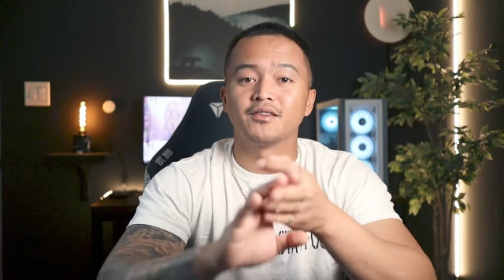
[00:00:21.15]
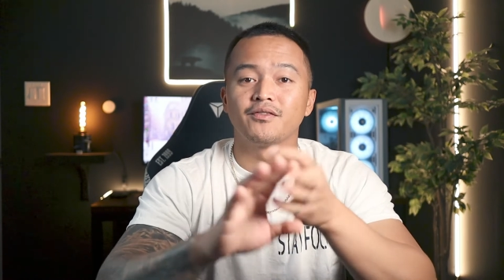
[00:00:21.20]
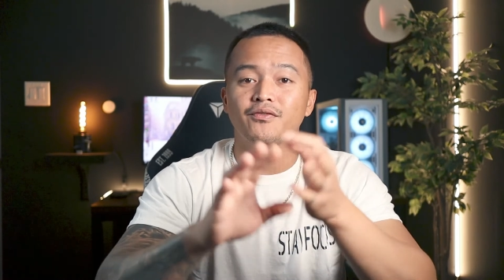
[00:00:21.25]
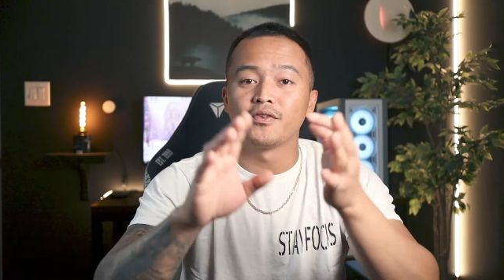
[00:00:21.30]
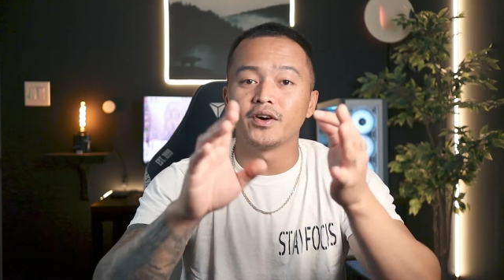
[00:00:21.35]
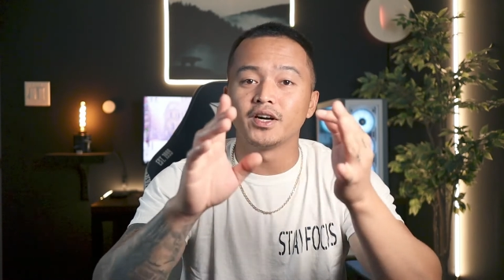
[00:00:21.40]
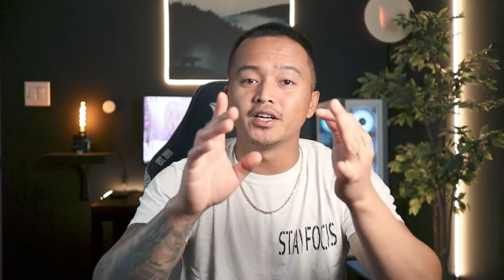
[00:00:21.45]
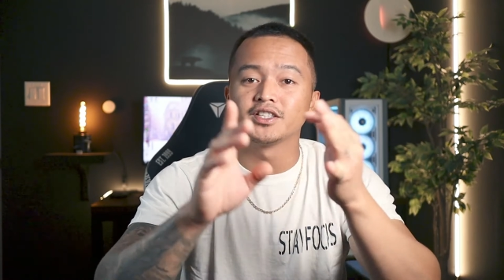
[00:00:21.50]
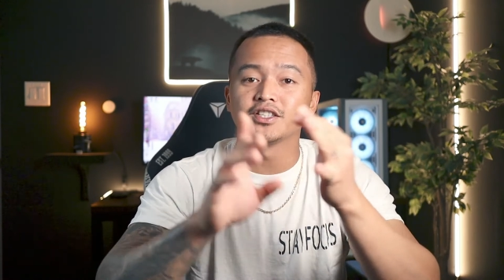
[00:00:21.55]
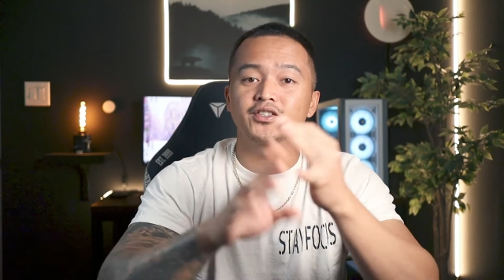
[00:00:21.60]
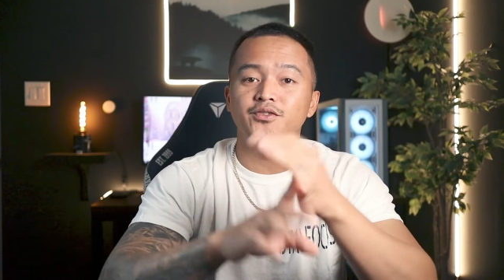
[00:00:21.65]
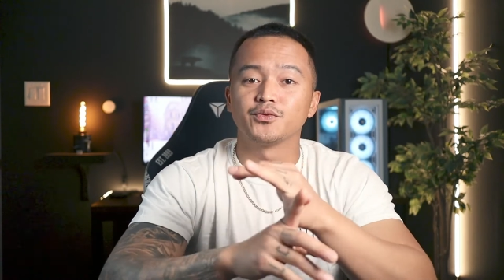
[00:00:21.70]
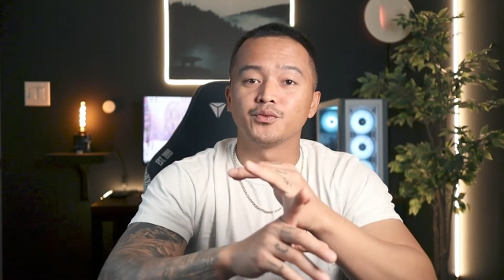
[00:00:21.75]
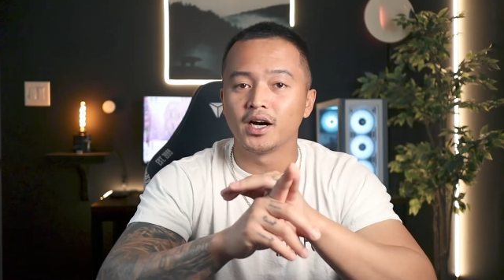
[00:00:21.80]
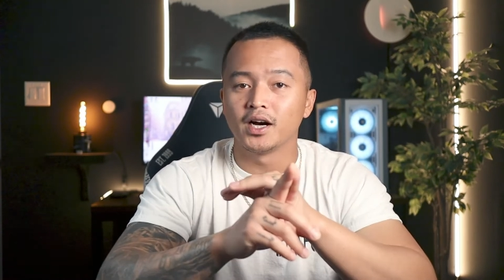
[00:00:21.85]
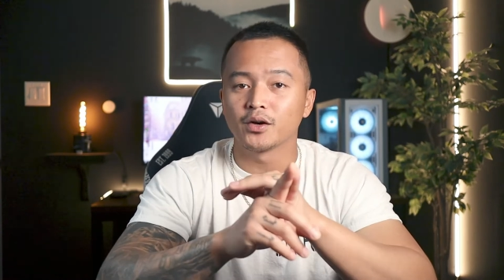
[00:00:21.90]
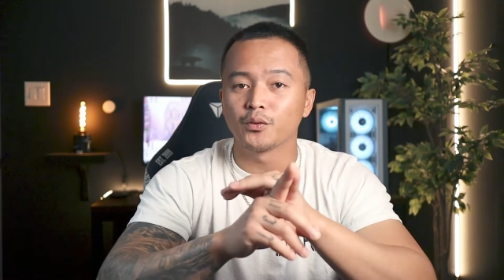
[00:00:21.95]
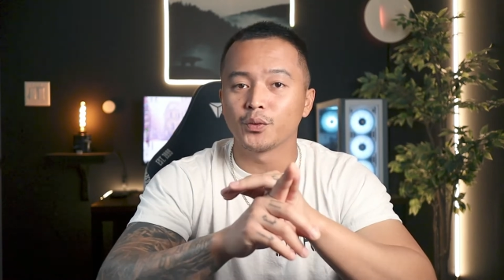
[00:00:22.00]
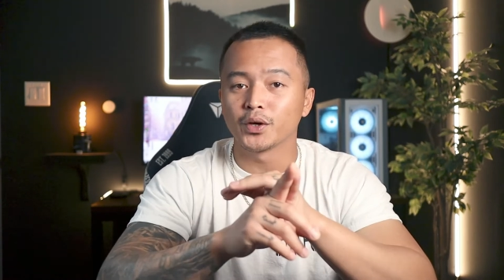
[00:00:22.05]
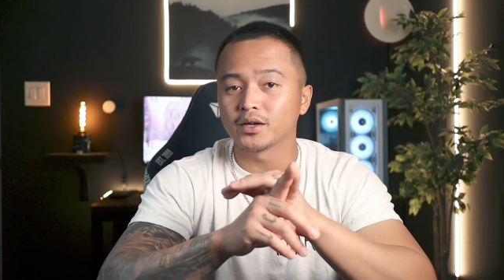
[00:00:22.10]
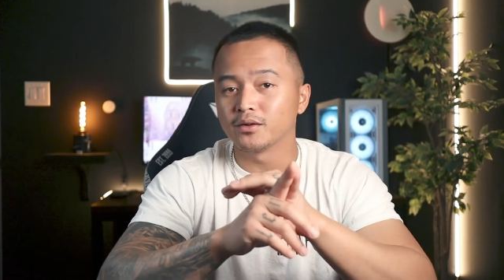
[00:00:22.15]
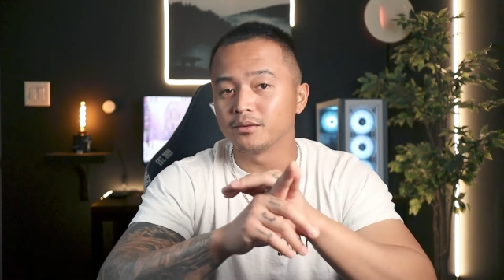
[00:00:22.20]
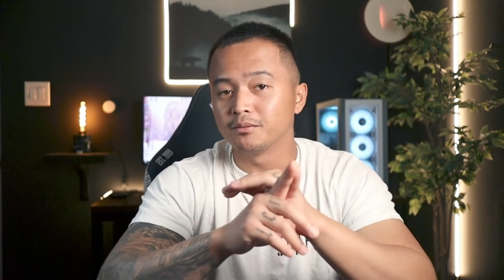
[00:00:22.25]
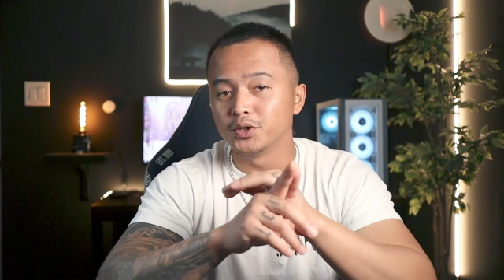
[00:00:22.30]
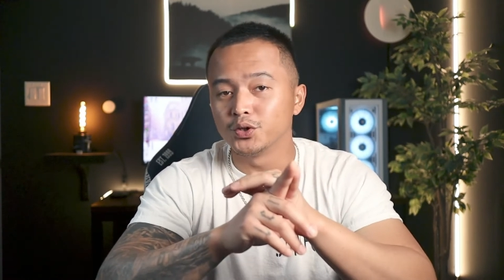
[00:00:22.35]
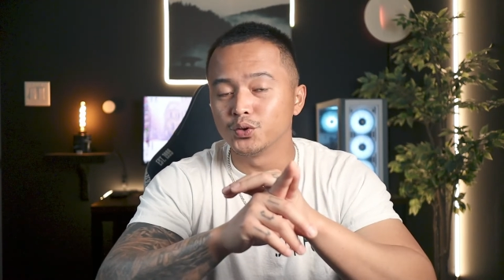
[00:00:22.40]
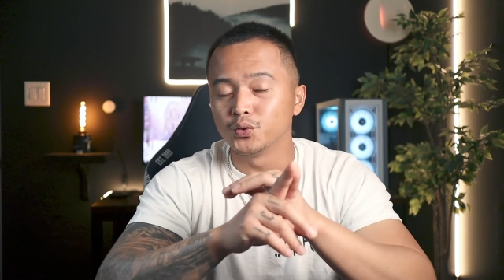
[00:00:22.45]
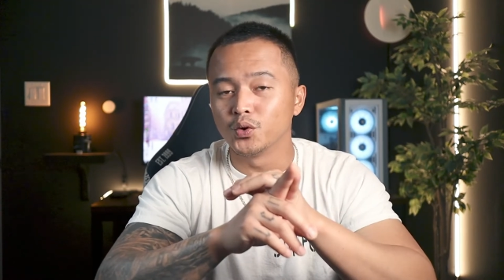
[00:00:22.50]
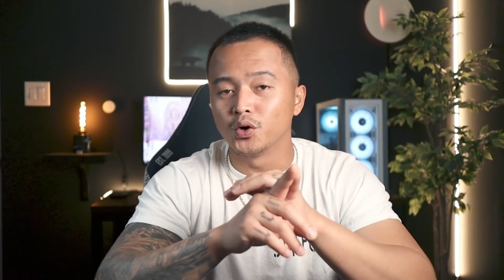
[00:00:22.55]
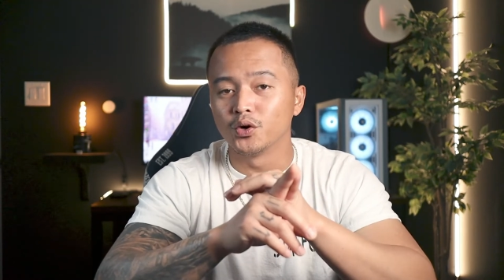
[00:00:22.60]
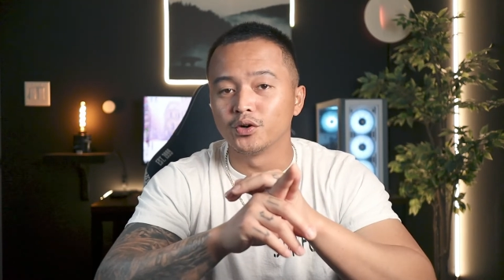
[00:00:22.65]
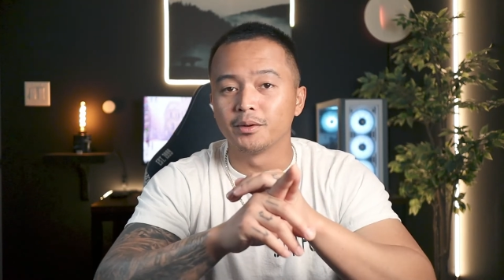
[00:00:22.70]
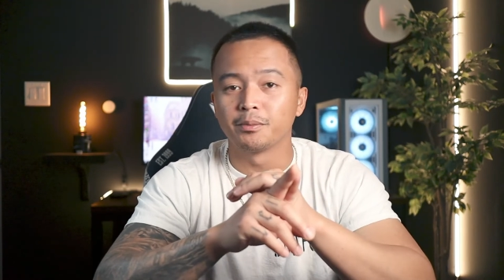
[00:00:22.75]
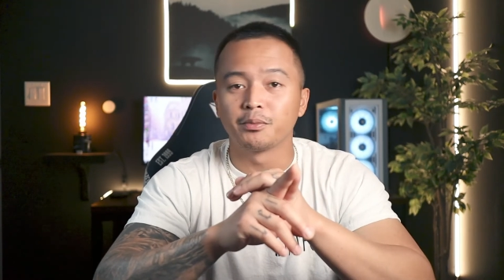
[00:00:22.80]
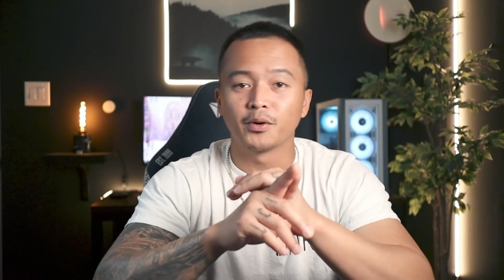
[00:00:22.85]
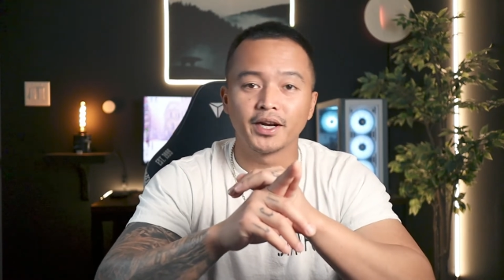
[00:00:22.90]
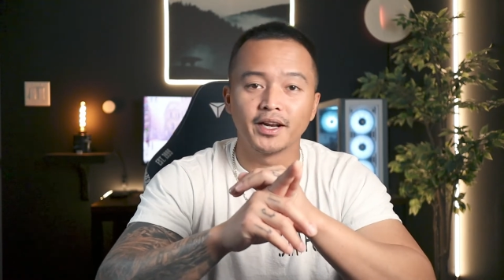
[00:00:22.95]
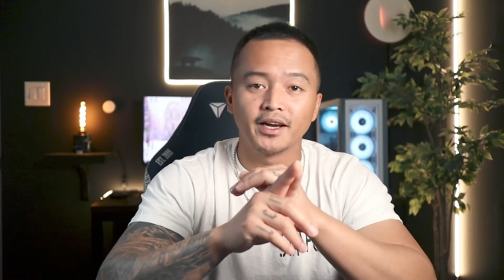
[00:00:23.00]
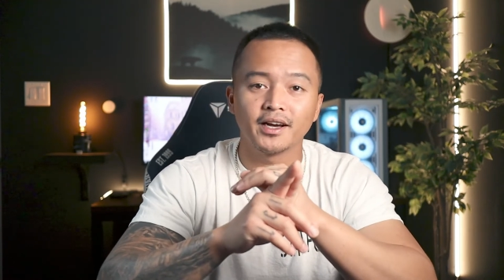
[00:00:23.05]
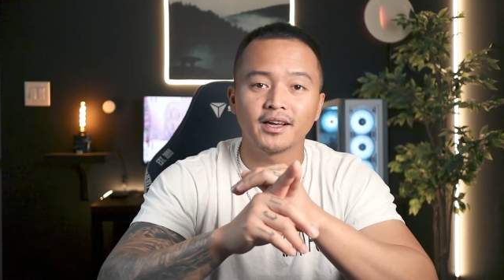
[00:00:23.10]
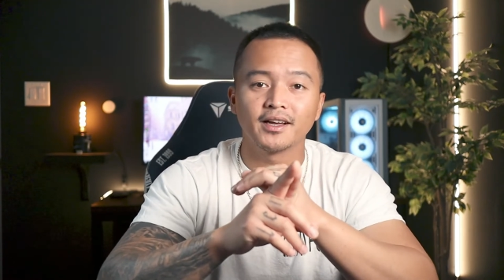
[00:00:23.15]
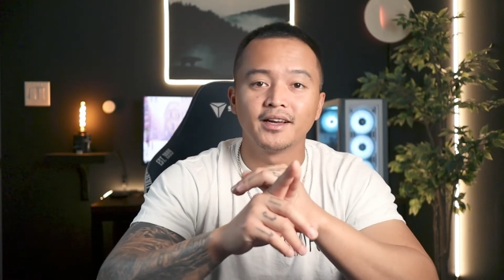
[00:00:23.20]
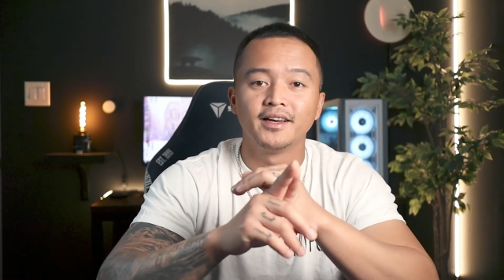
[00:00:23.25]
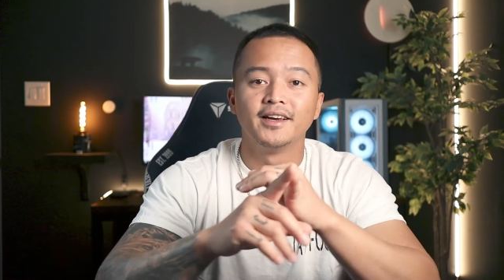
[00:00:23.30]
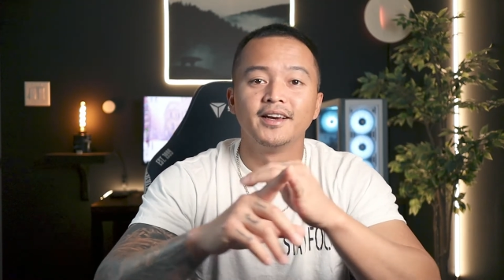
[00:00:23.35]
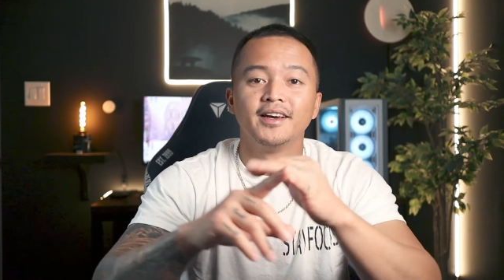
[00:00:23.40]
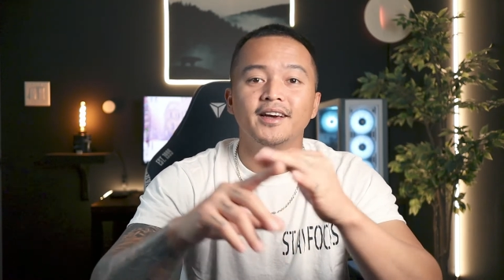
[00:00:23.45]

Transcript: First, a quick review on the product.